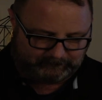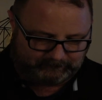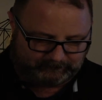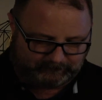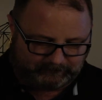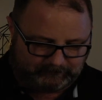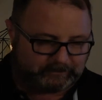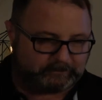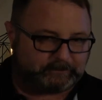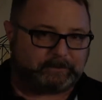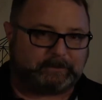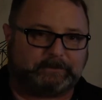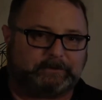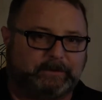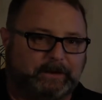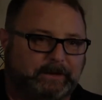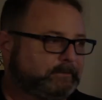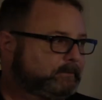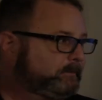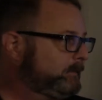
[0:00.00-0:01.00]
so that the
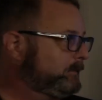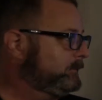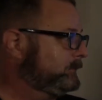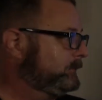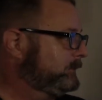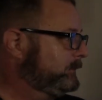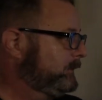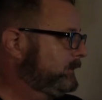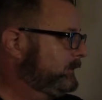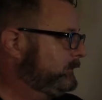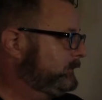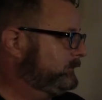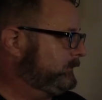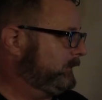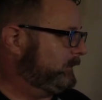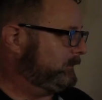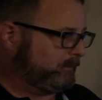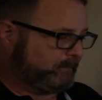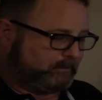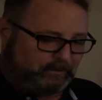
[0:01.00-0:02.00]
text is
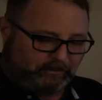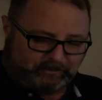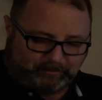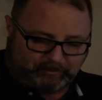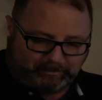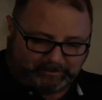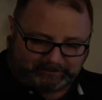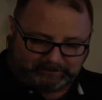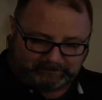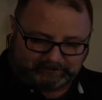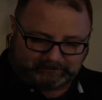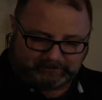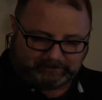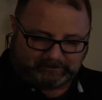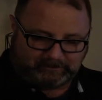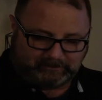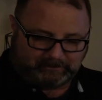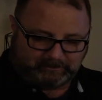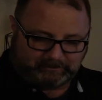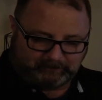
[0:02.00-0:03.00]
centered on the button.
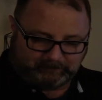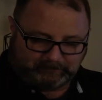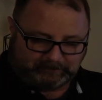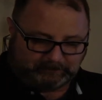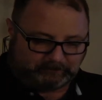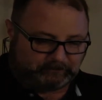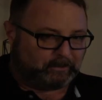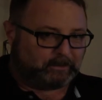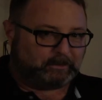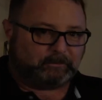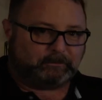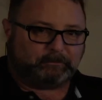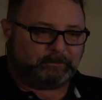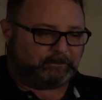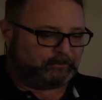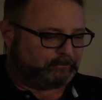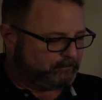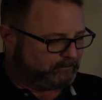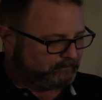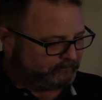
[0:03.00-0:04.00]
Make sure I don't
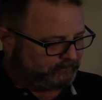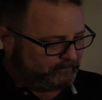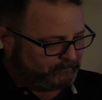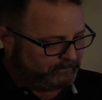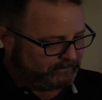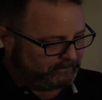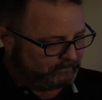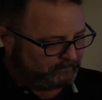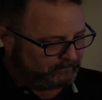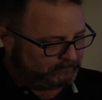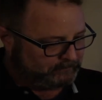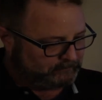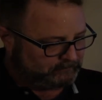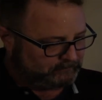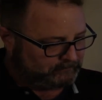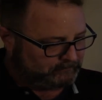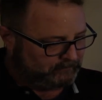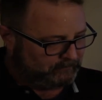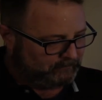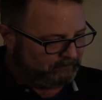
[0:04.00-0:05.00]
miss my semicolon.
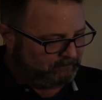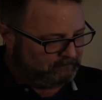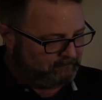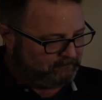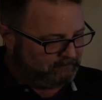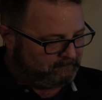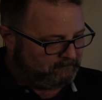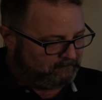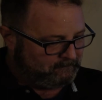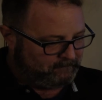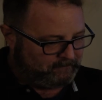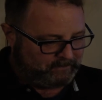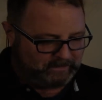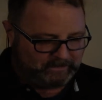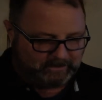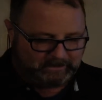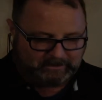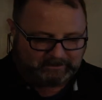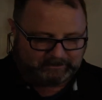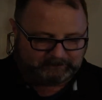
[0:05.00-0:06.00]

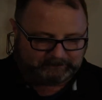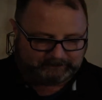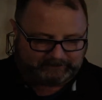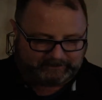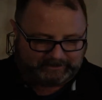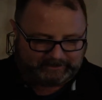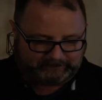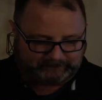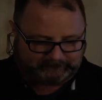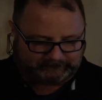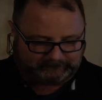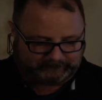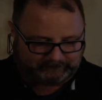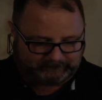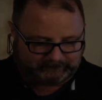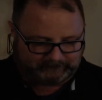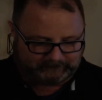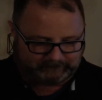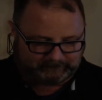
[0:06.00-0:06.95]
Text